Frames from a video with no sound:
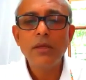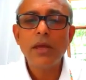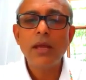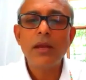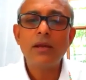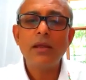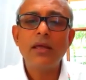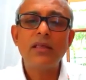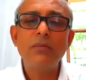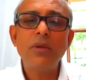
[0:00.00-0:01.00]
And
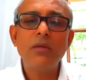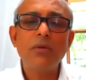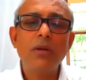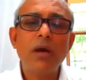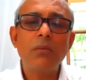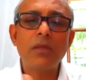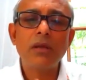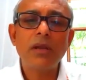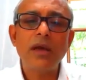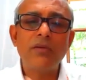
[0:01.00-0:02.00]
S M Es will come as a
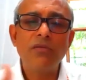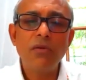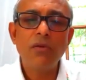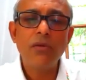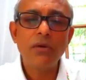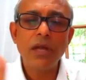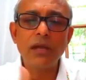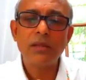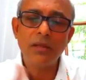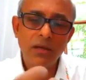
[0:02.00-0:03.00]
tier four,
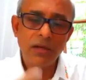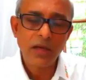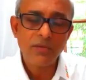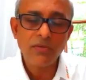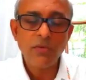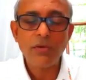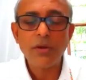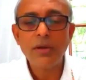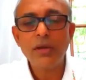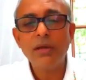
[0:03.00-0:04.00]
tier three, tier
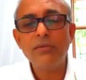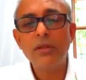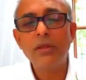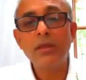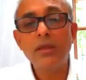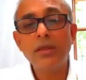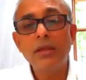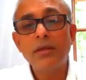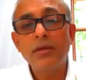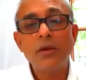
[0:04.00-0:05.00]
four levels.
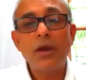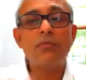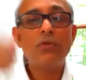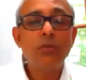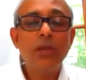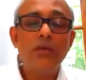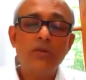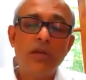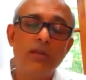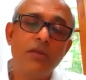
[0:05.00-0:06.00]
You have too many
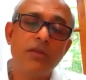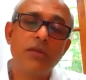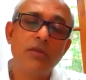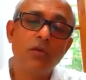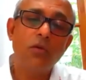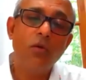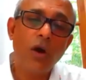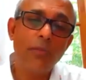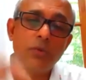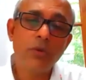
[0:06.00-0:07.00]
chains to go
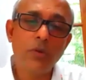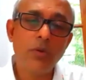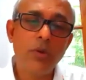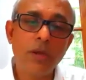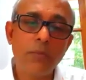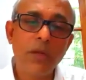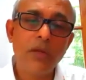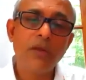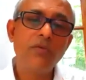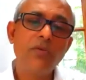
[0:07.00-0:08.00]
up to the O E M.
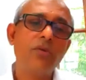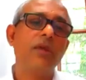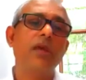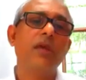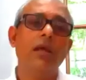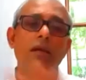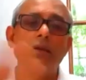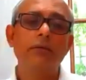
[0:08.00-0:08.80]
If you say that